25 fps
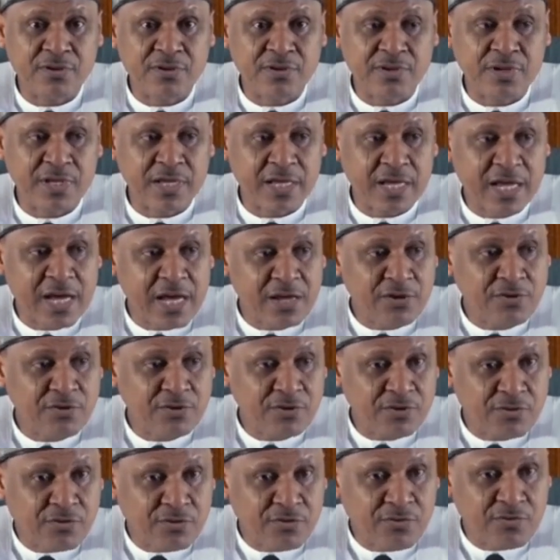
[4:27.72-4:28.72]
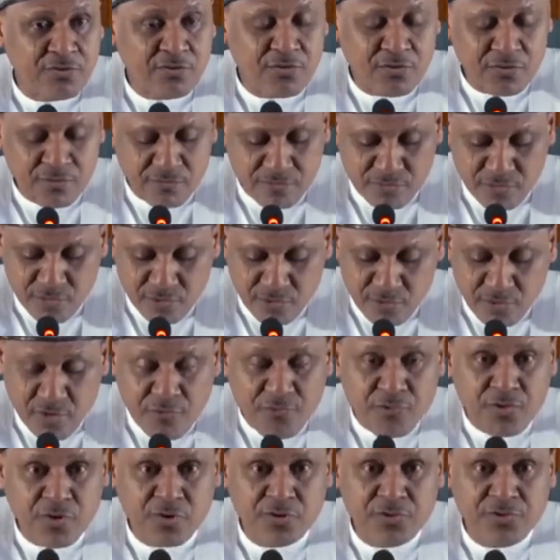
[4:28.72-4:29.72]
They can,
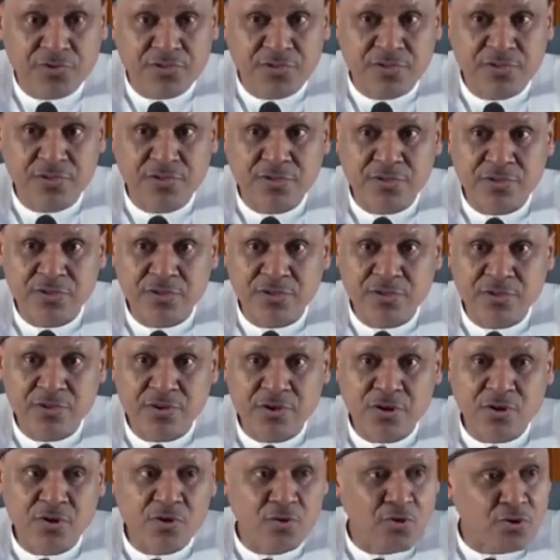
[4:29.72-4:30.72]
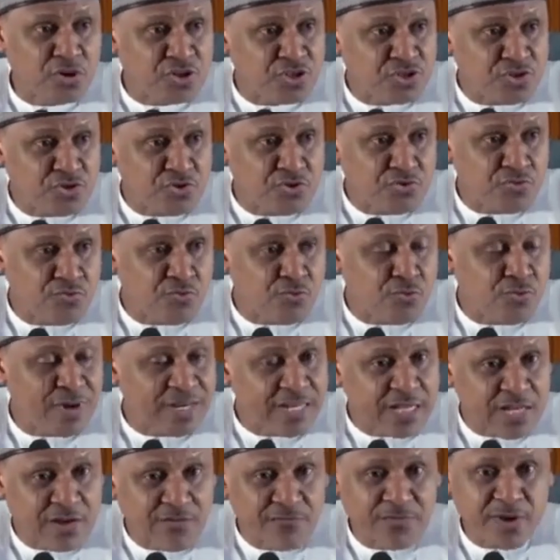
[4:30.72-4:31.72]
of course, continue
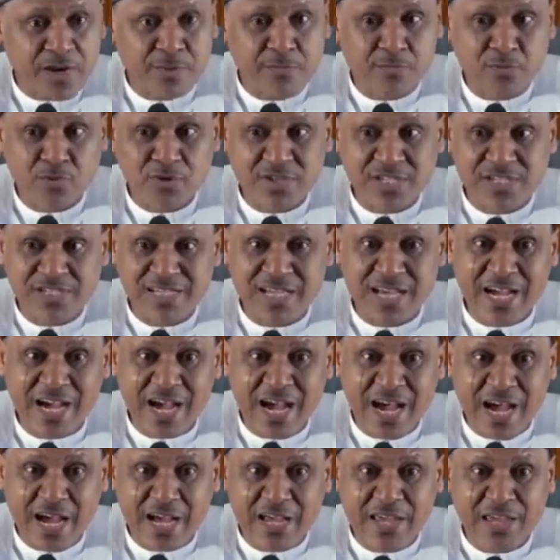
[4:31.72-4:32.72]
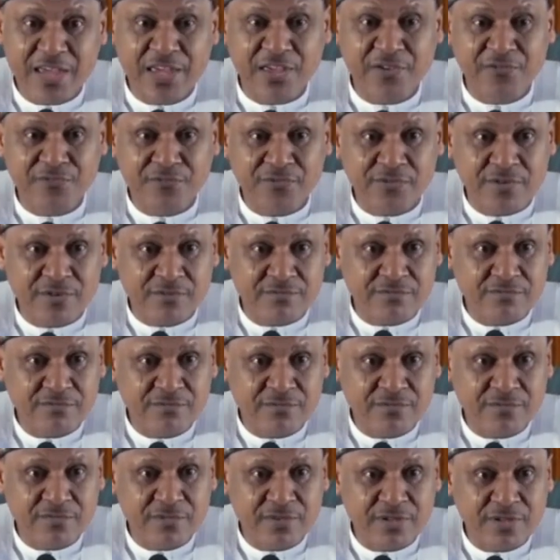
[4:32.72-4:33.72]
whatever process there are, if
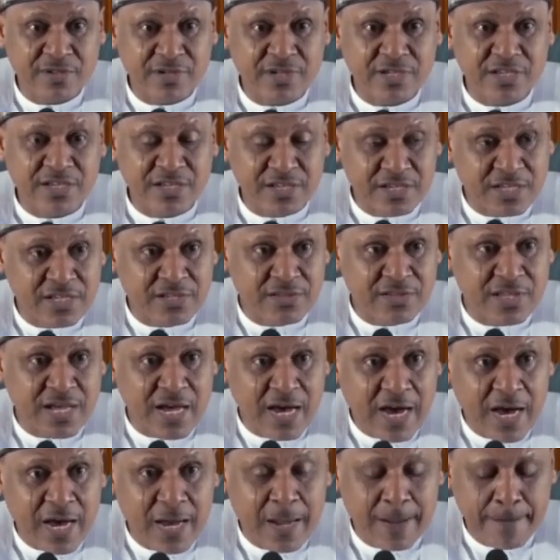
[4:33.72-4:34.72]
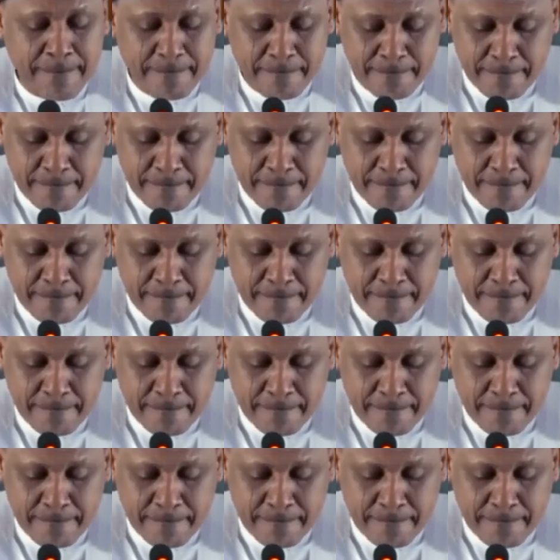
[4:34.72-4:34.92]
indeed there